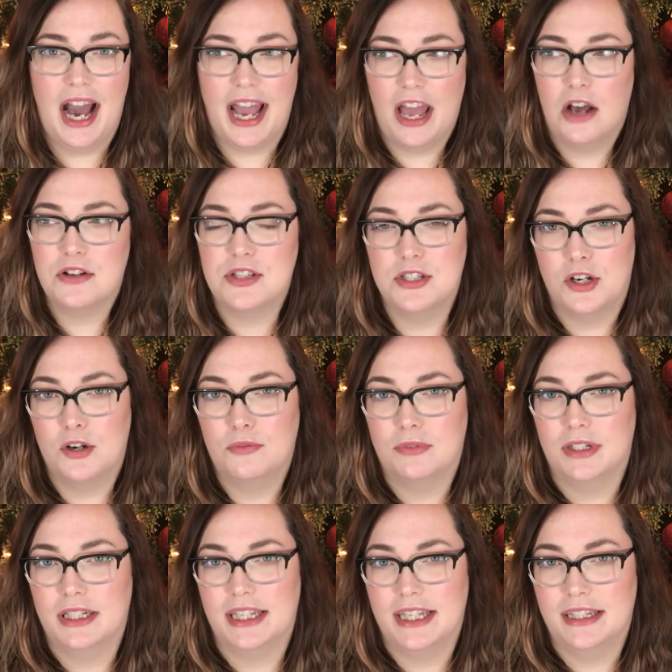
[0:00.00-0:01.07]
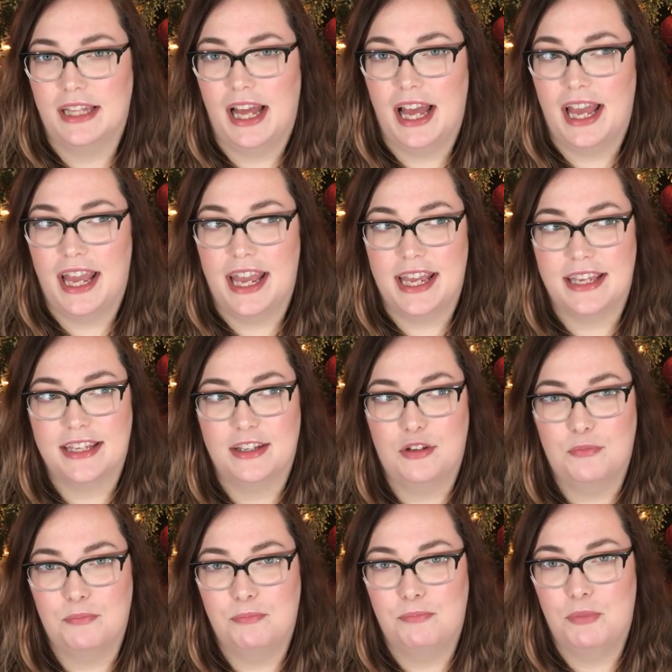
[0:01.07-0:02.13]
I also really like
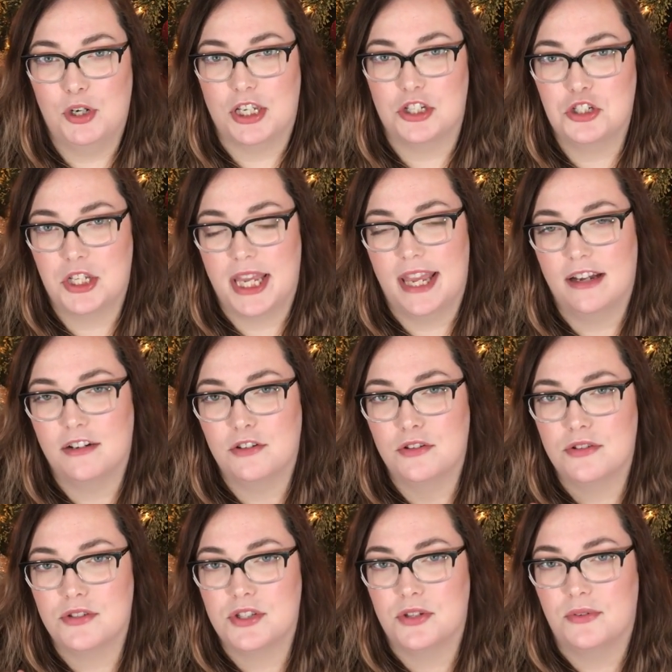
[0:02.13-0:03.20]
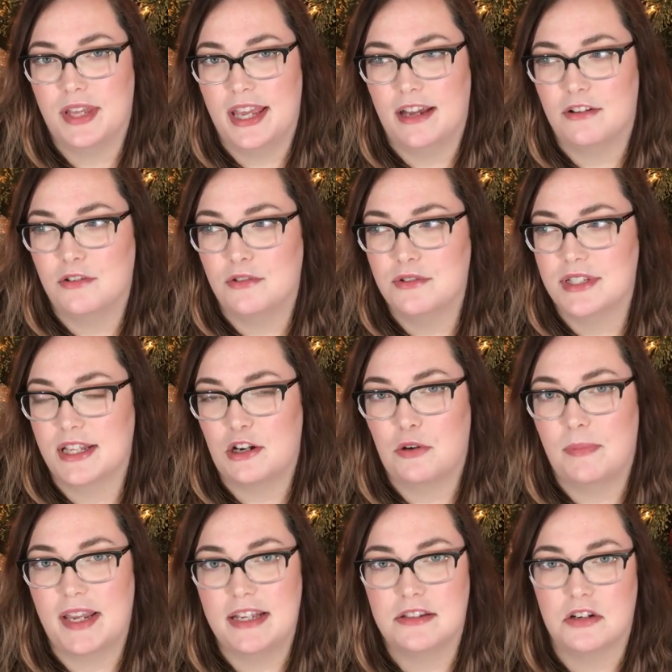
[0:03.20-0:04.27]
bookish candles, so candles that are
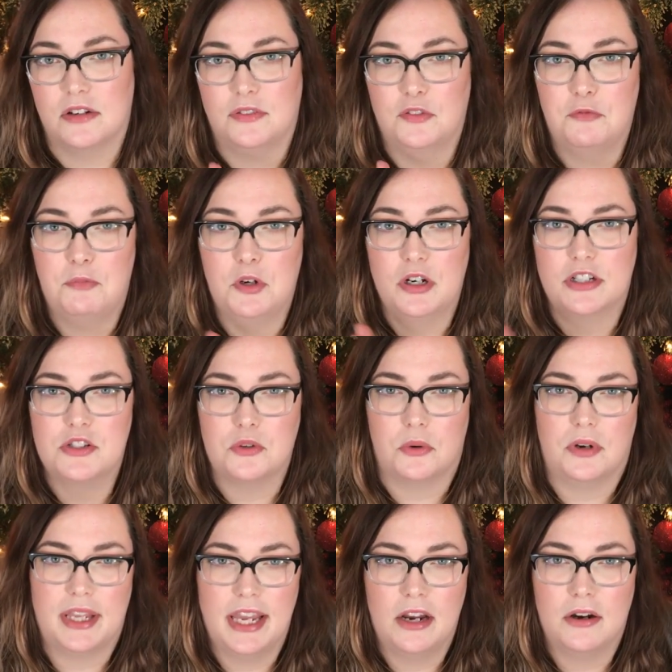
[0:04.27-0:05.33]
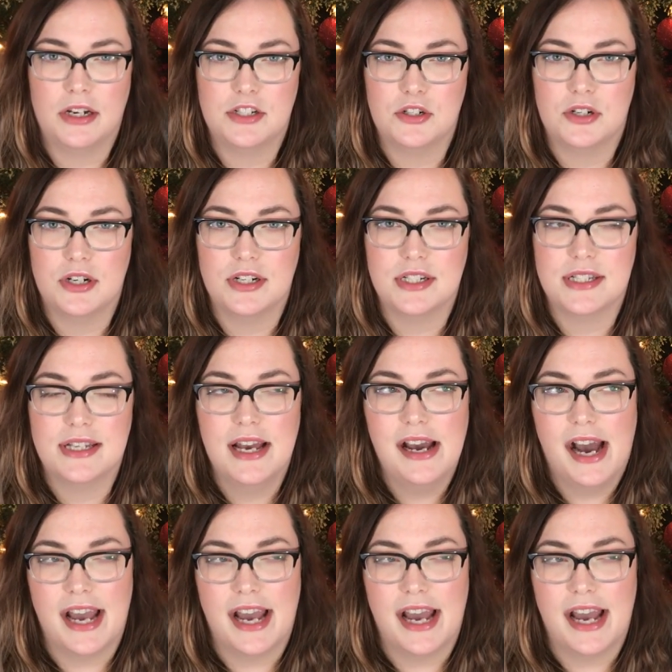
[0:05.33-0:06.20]
based off of books or characters.